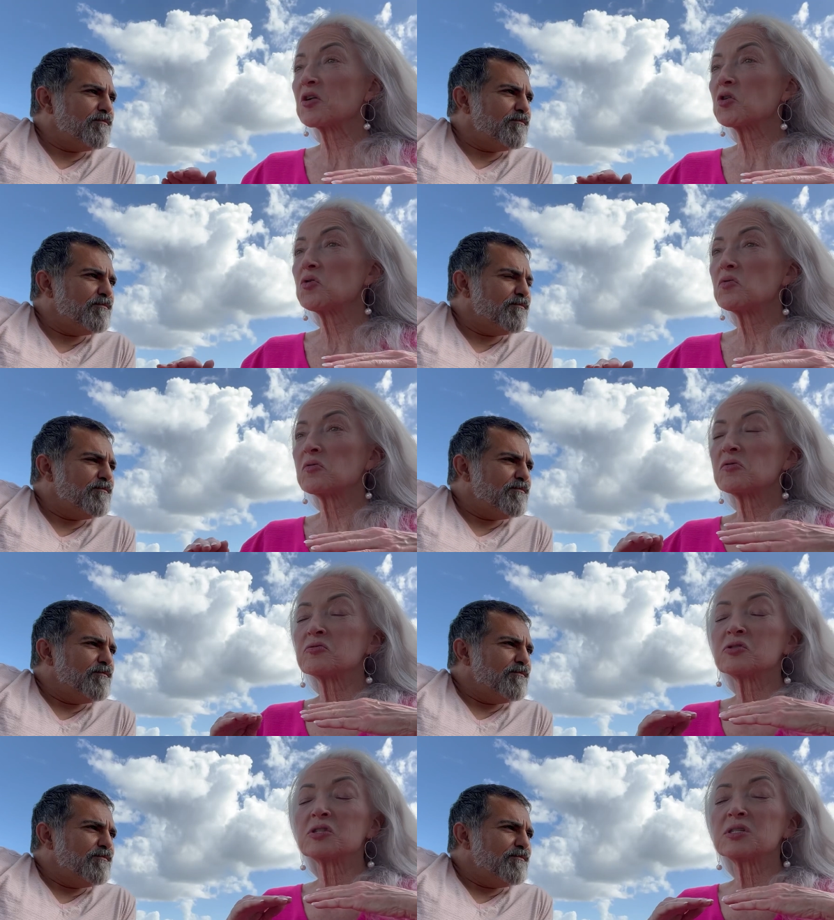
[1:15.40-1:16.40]
Speaker 1: cool,
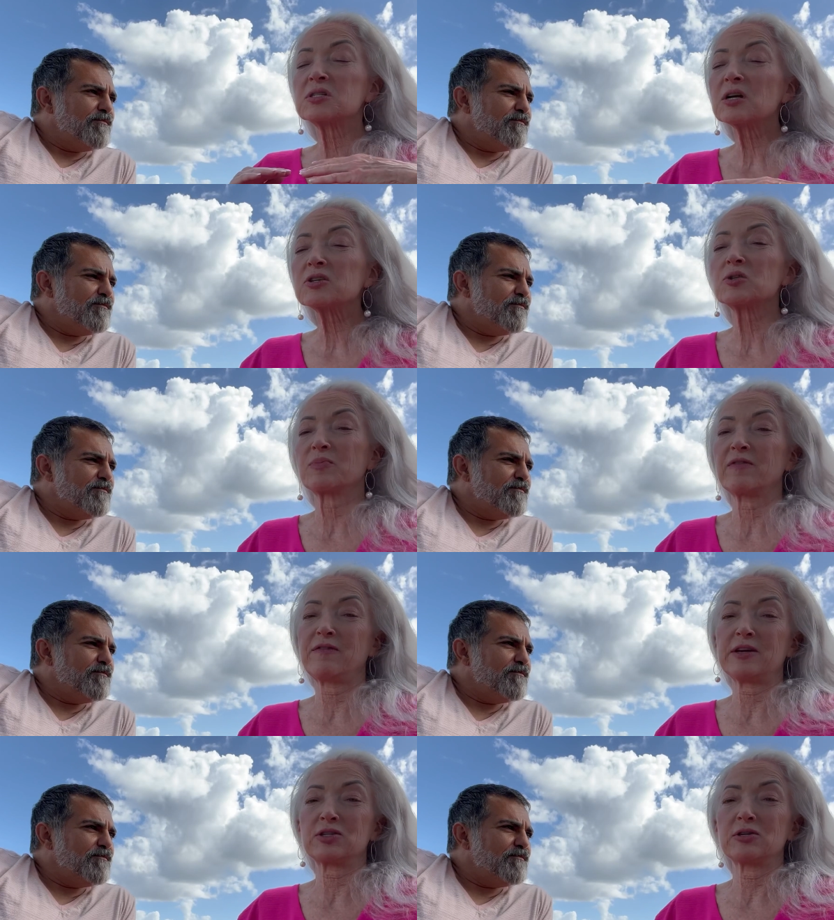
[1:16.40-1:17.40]
such
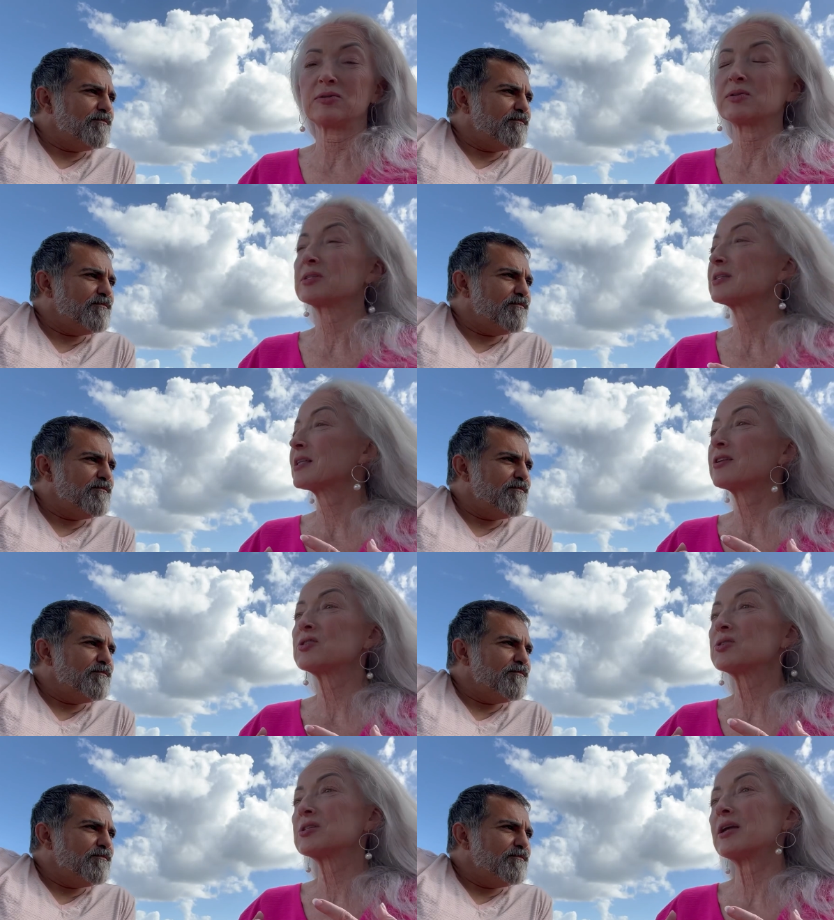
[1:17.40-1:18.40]
professionals,
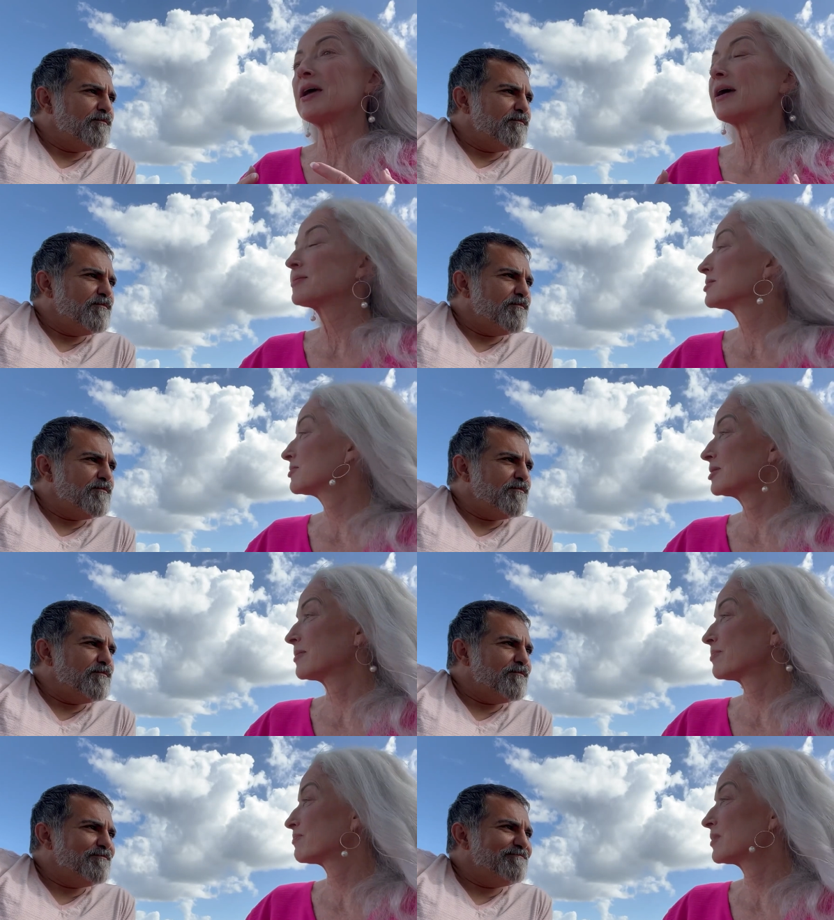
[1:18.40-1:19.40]
just absolutely a,
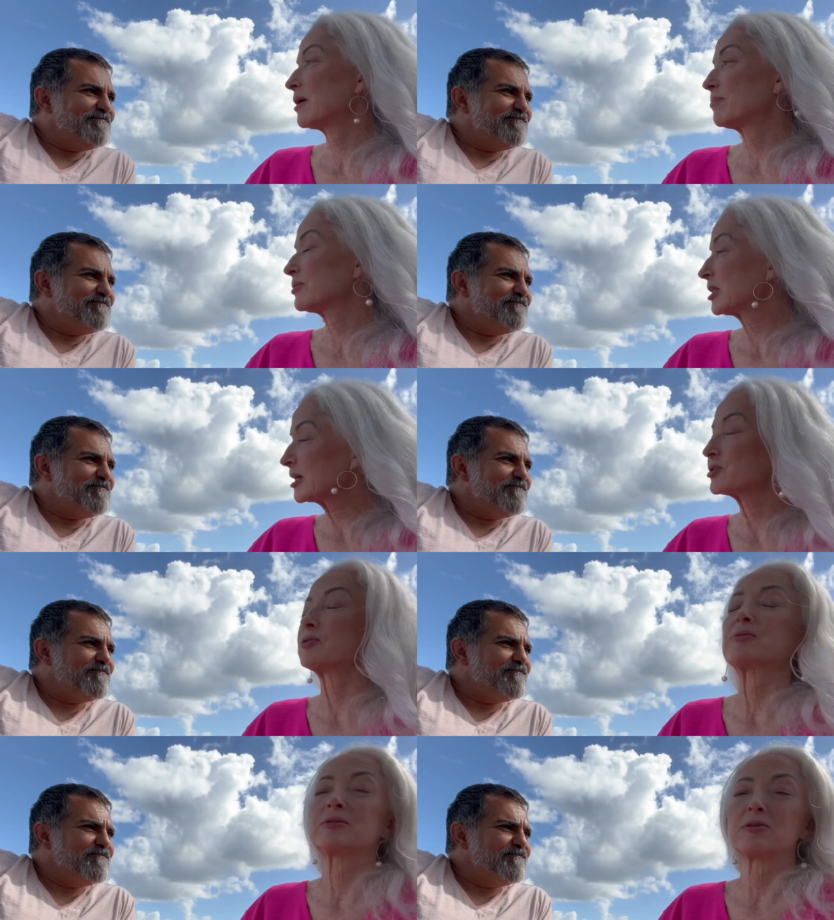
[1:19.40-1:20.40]
a
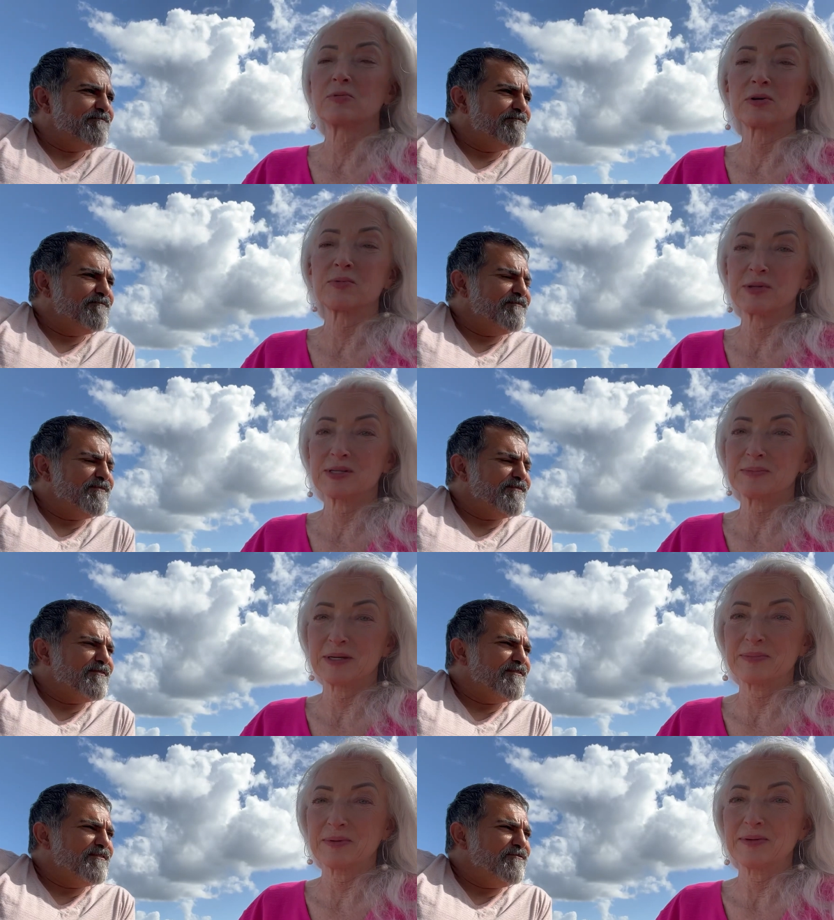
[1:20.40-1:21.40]
pleasure to work with these
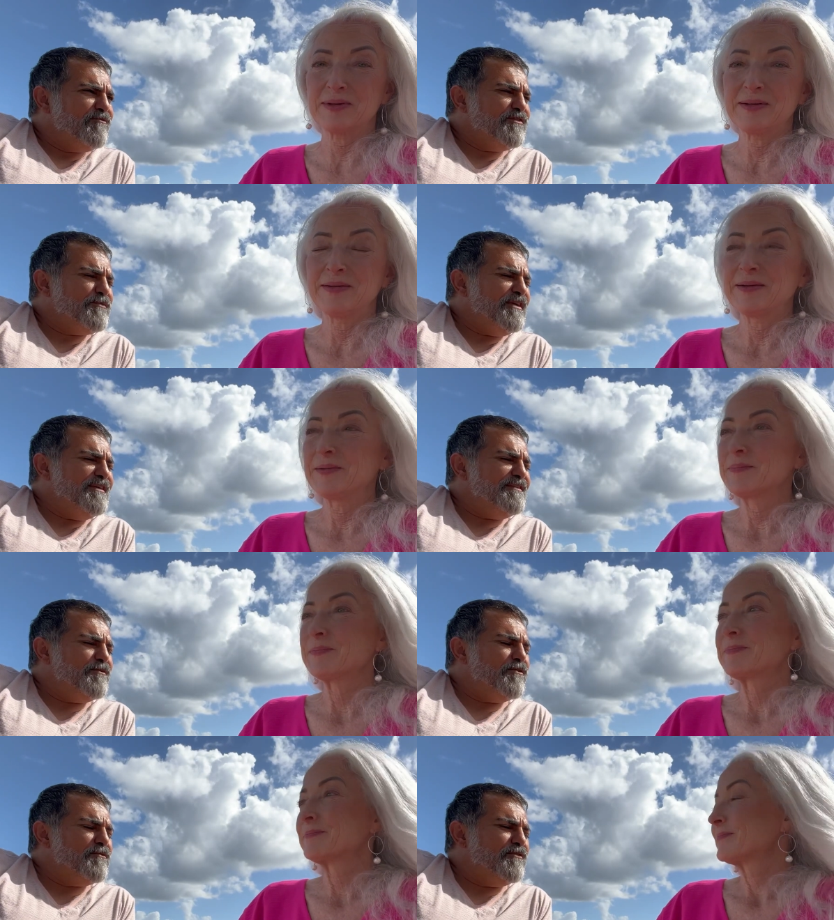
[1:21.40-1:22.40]
people.
Speaker 2: Well, it's pretty easy
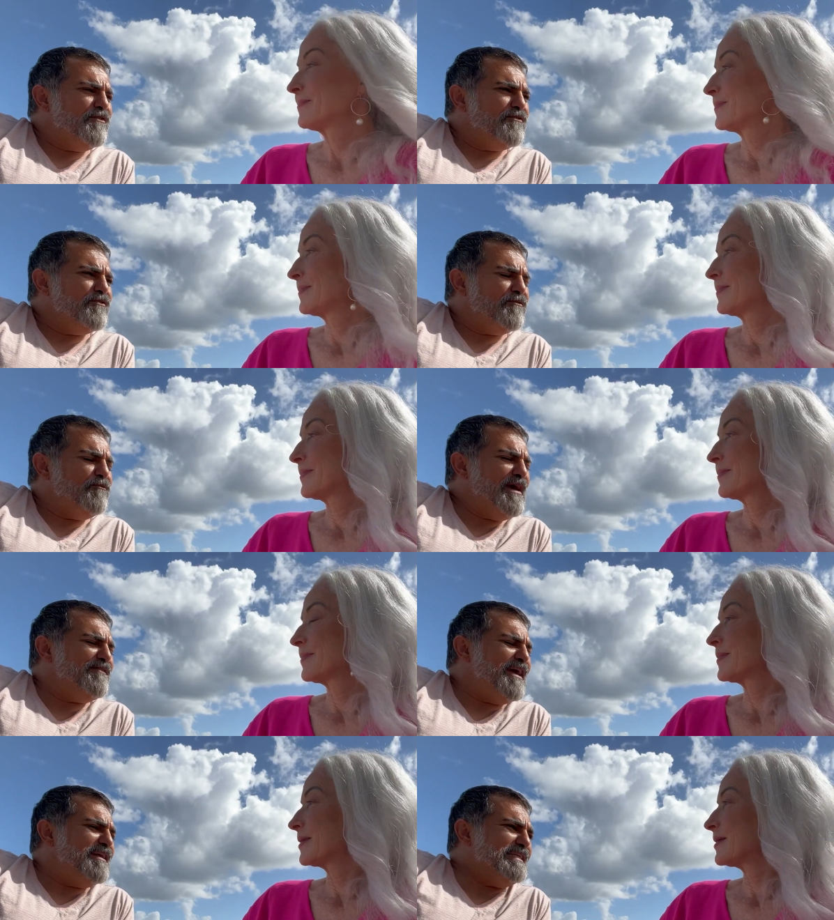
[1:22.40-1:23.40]
to work with you too. We
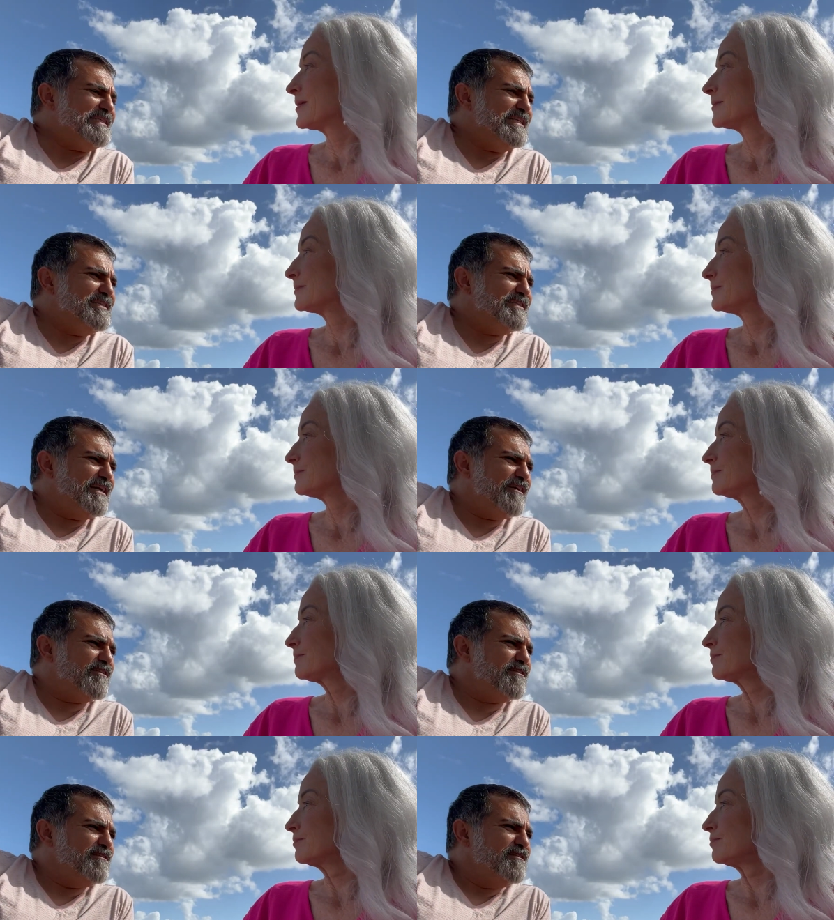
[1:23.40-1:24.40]
haven't had any scenes together.
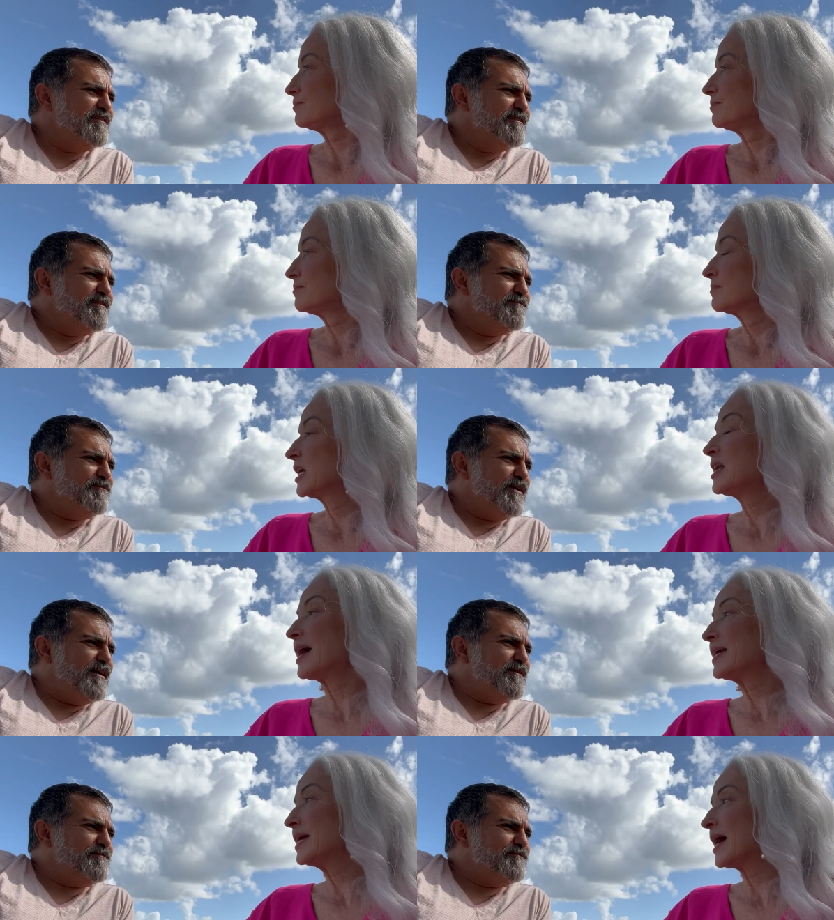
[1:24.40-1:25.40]

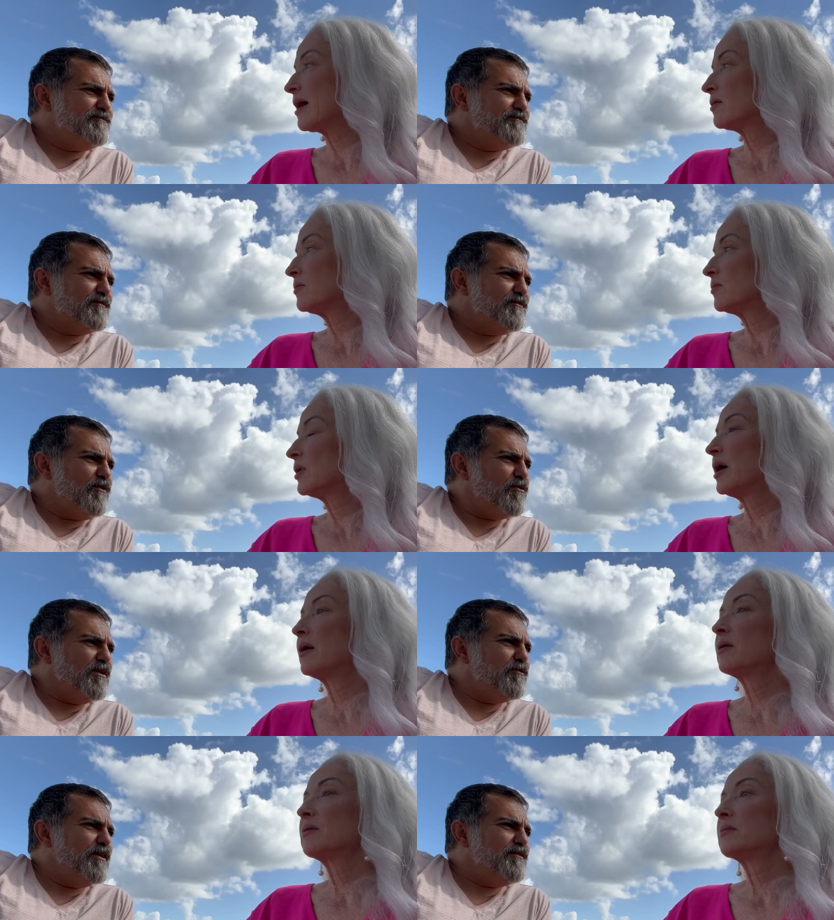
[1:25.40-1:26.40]
Speaker 1: But Not yet.
Speaker 2: Well,
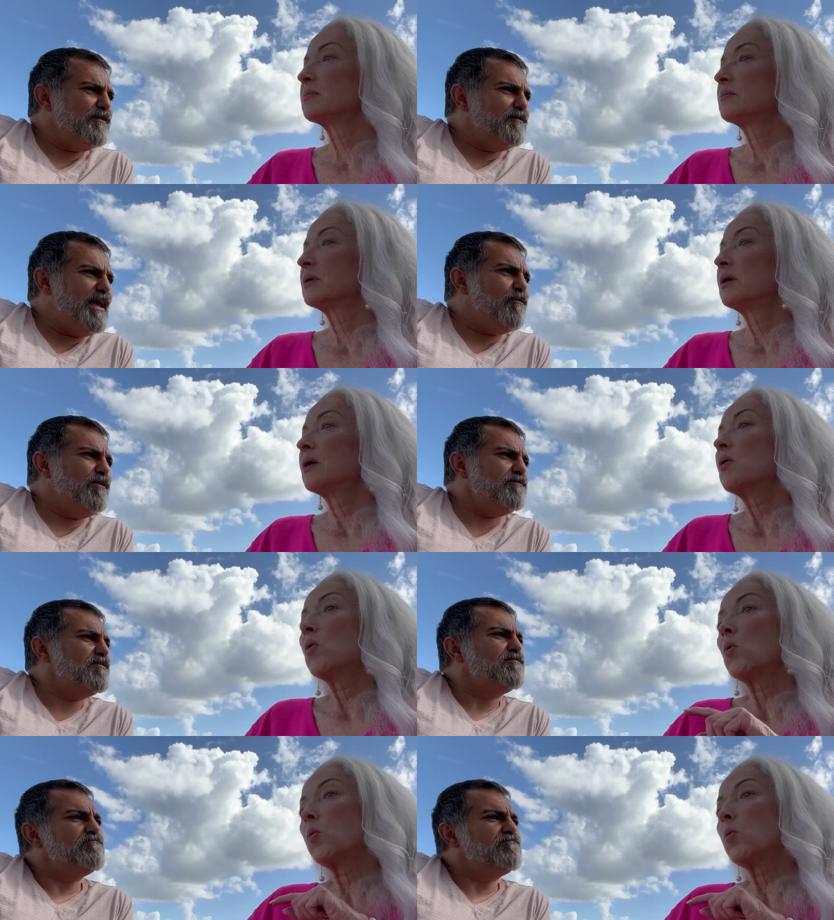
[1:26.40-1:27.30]
are we going to? Yeah, we, no.